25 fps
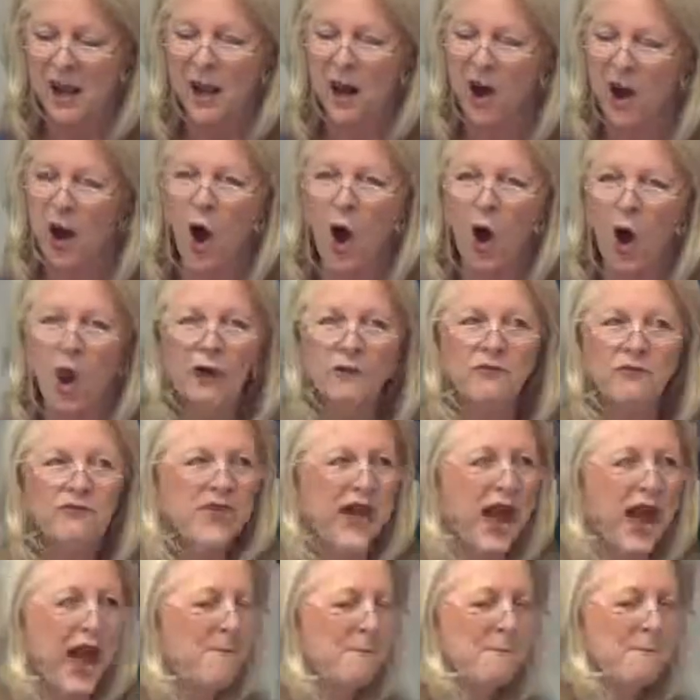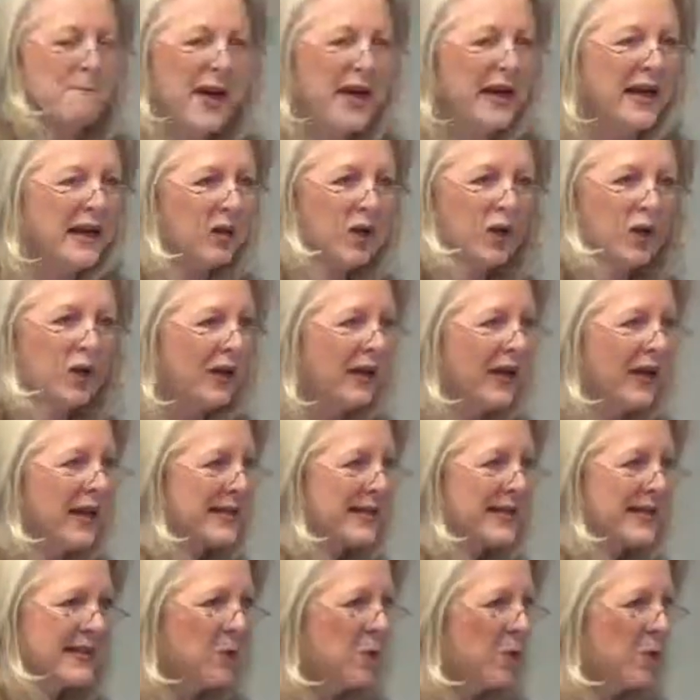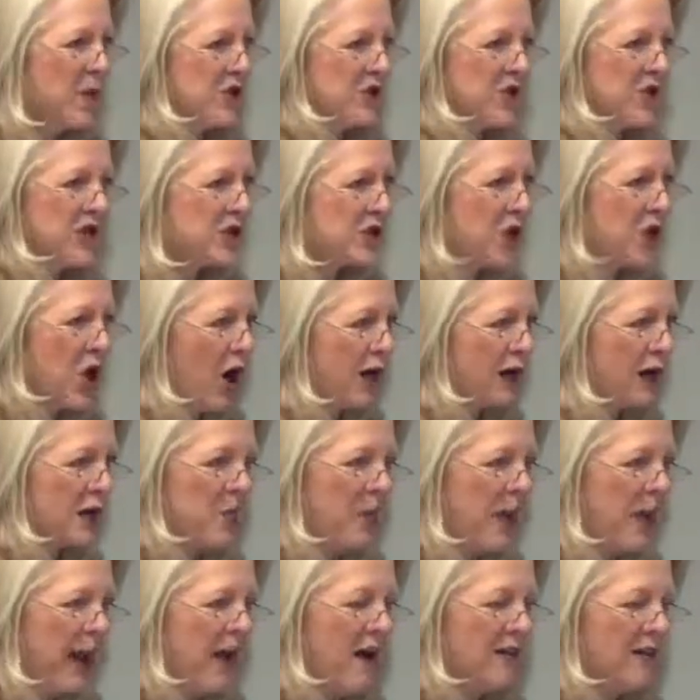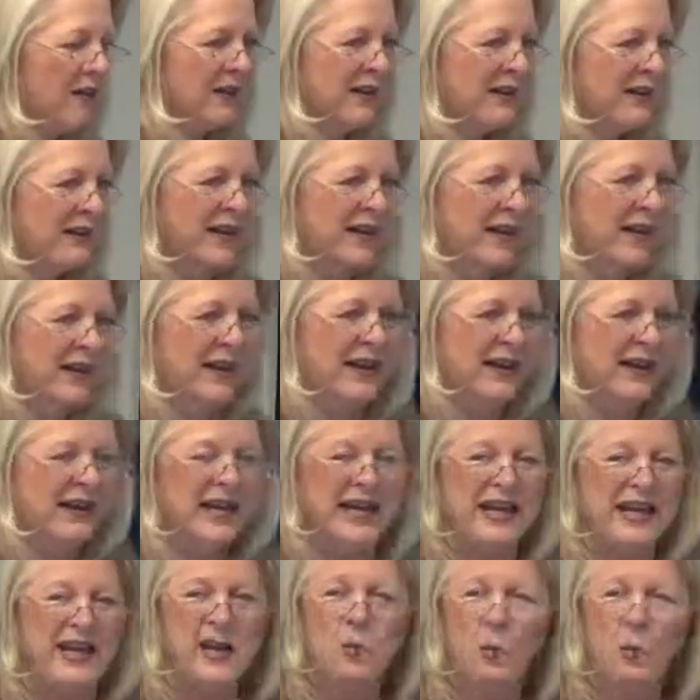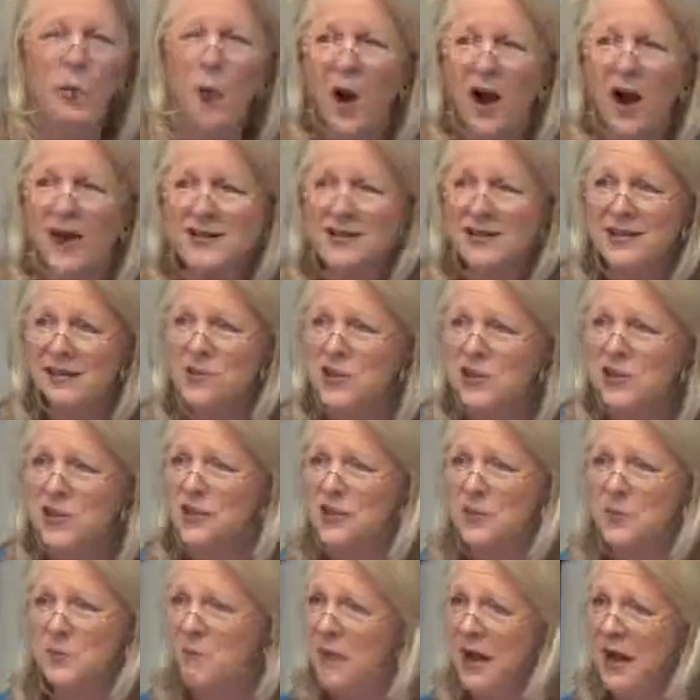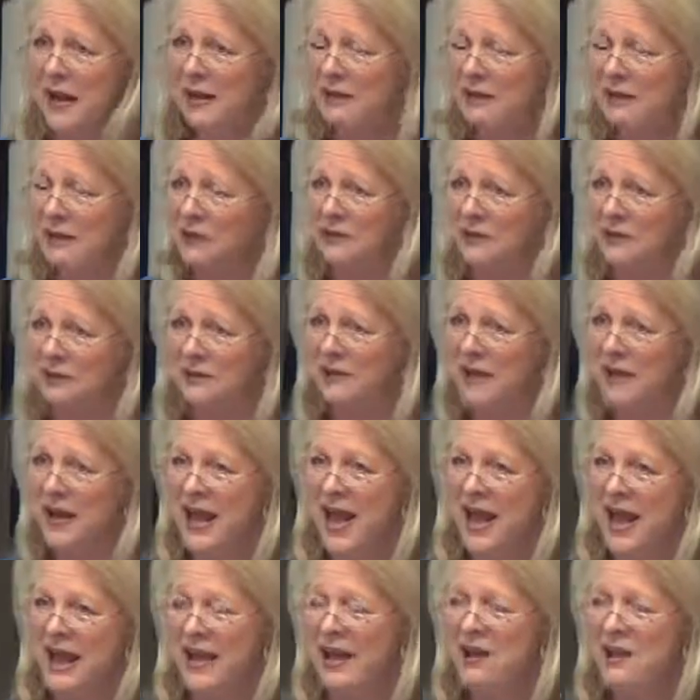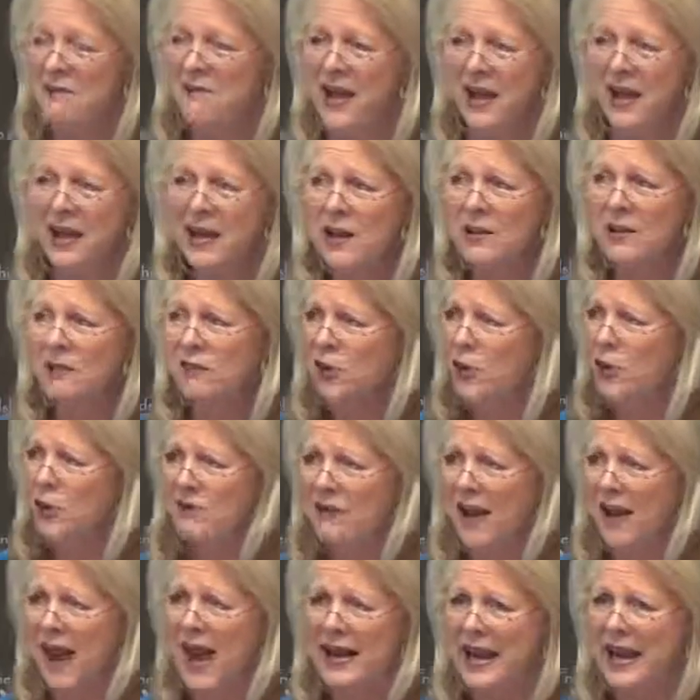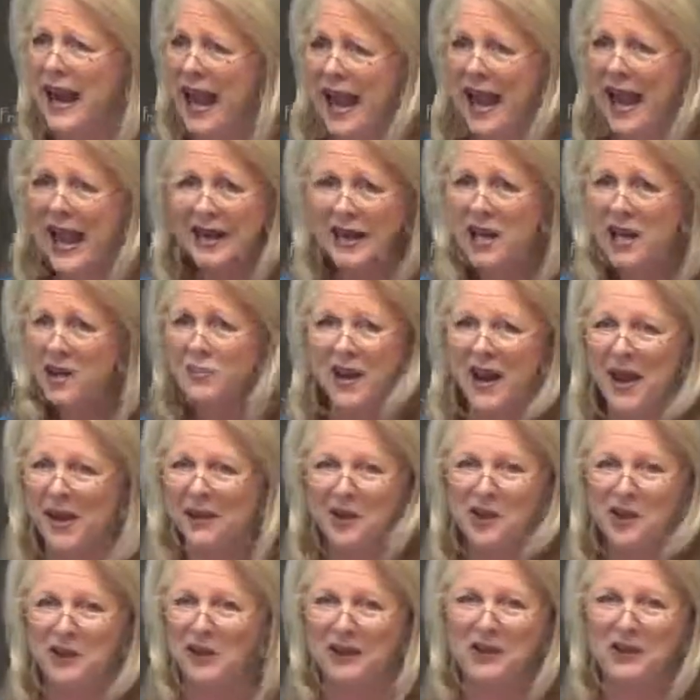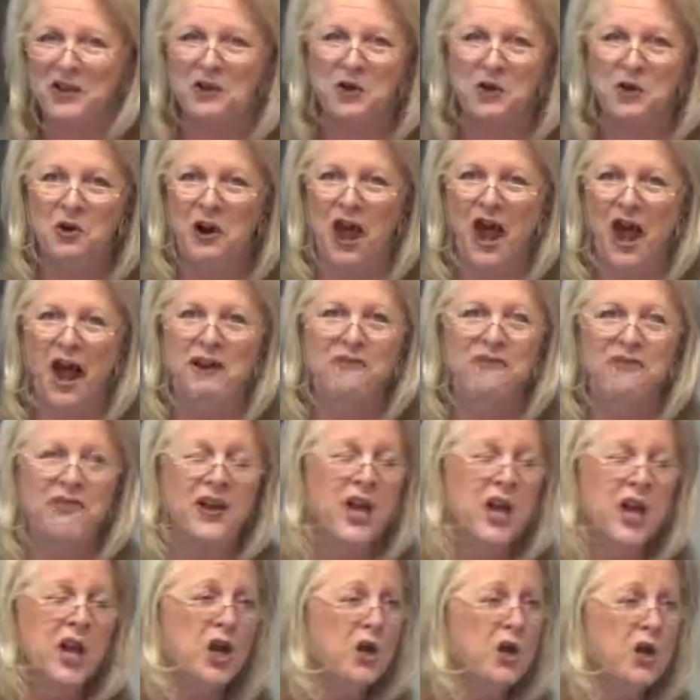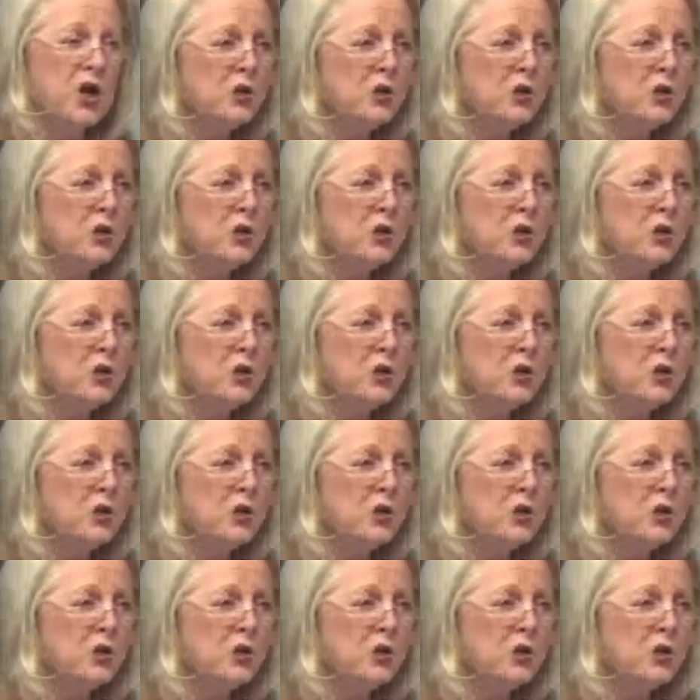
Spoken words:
All of that medical list that we just talked about, it wasn't just medical. If any of you have had any medical in your life, you